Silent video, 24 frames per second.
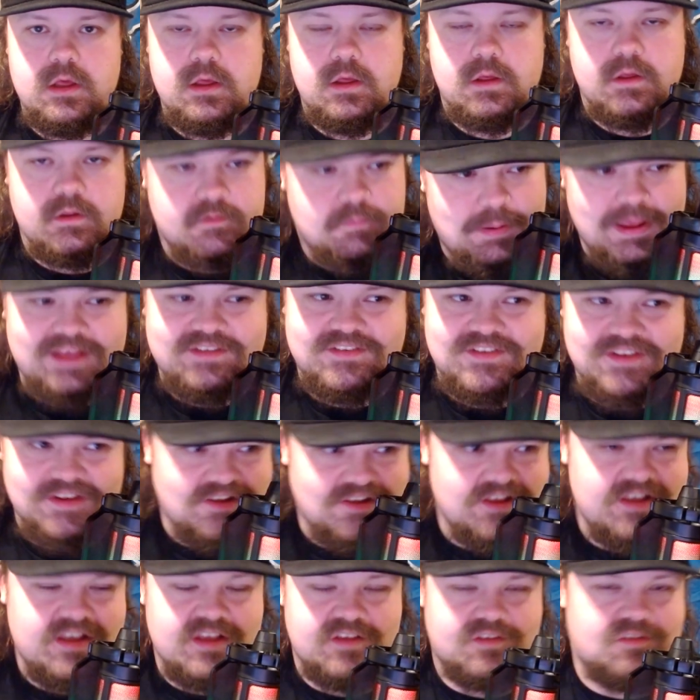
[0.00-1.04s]
It's
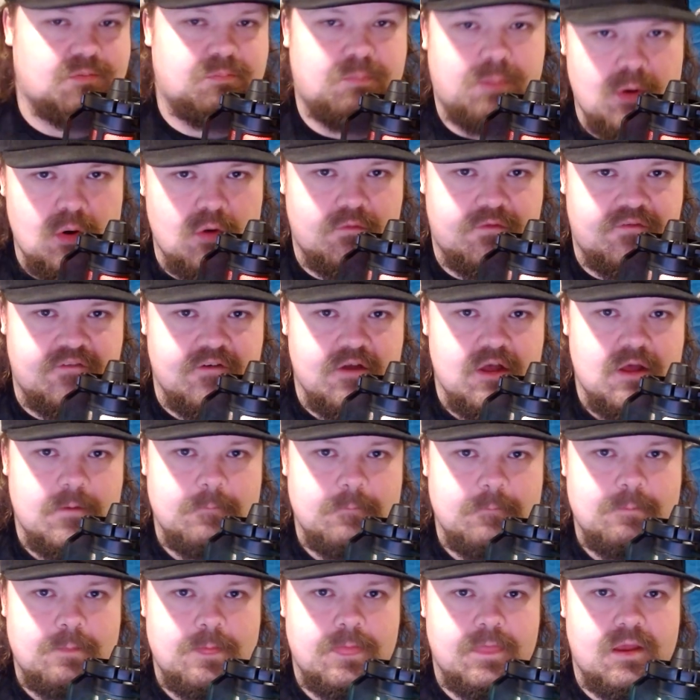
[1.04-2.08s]
basically a spoof
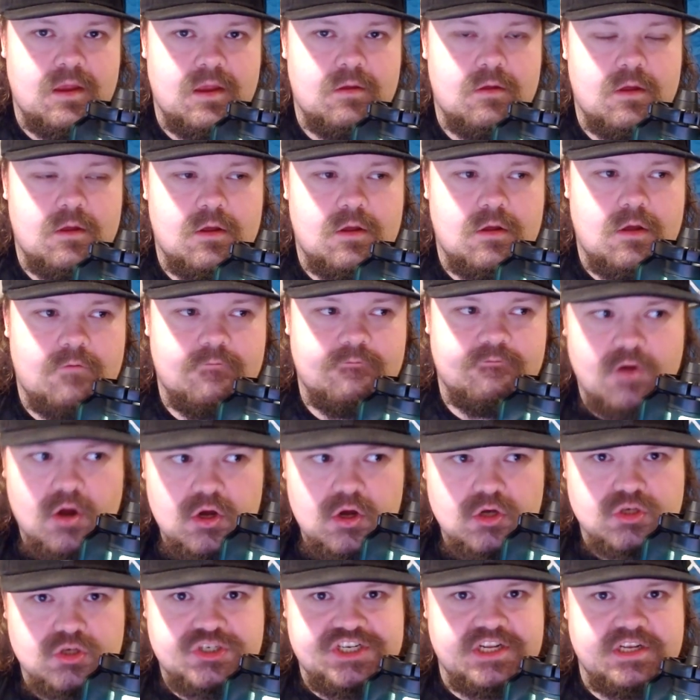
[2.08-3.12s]

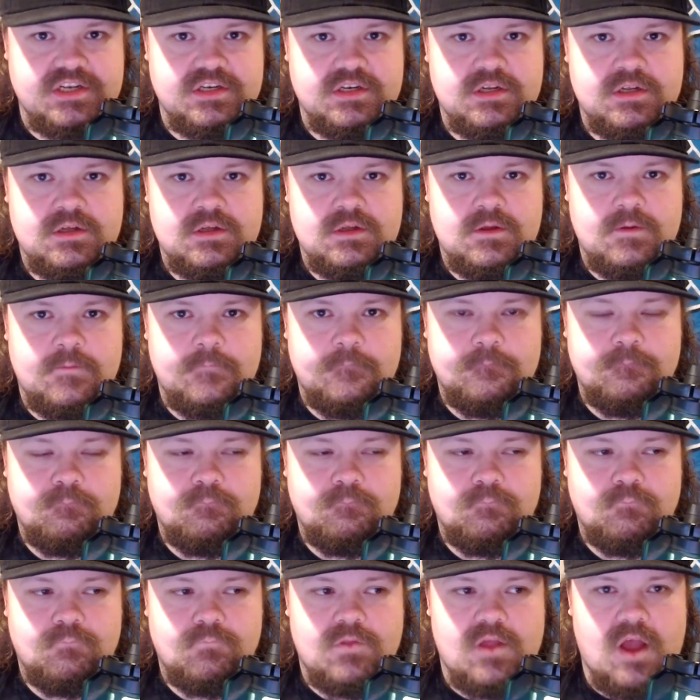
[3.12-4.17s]
version
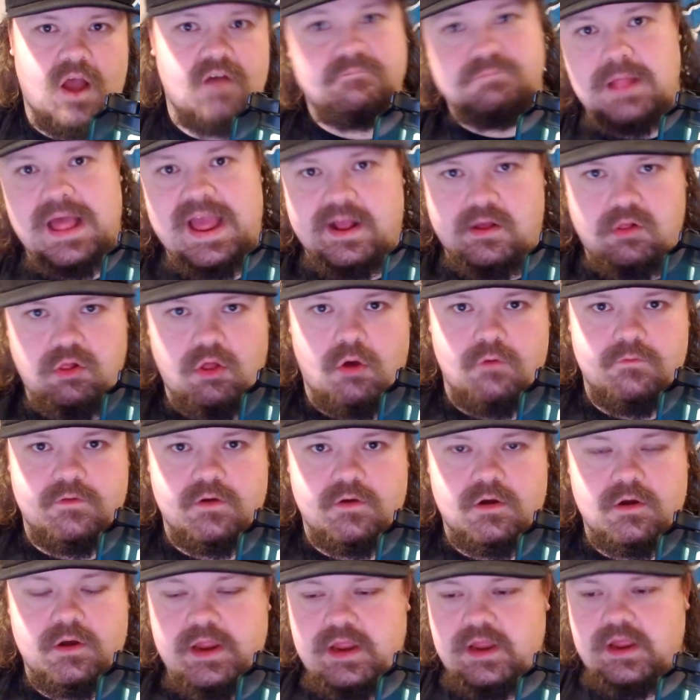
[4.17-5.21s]
of Black
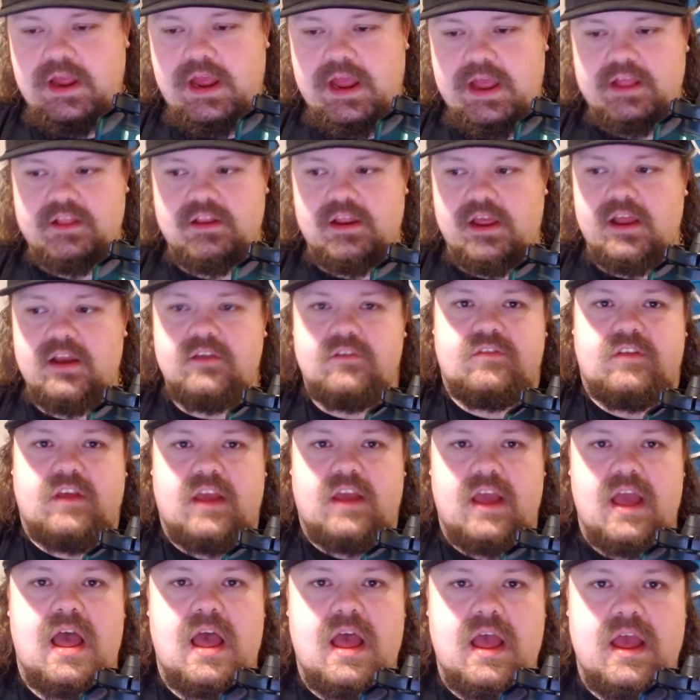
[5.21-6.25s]
Clover. It is the
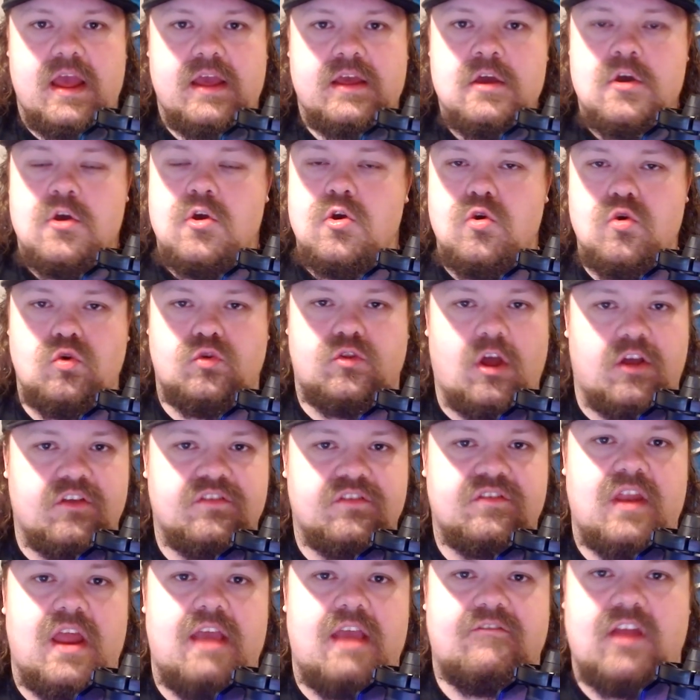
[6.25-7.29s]
guy who
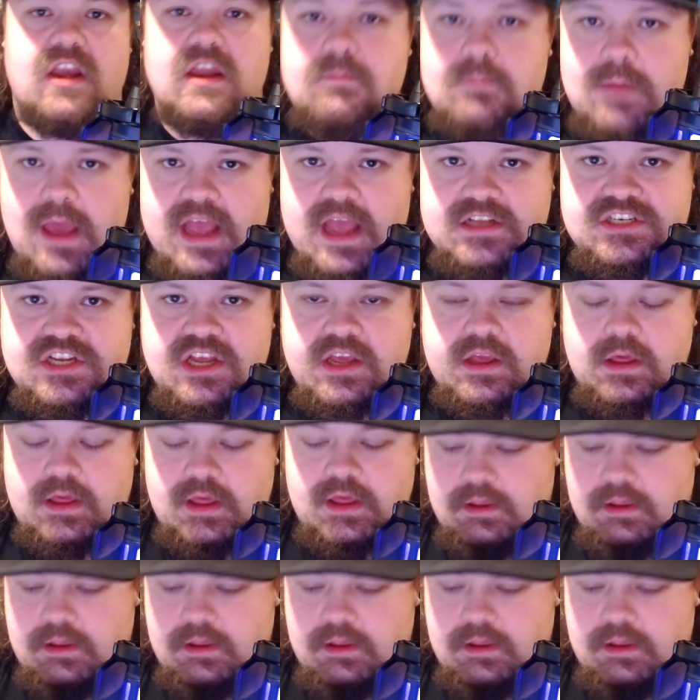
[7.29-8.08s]
doesn't have any magic,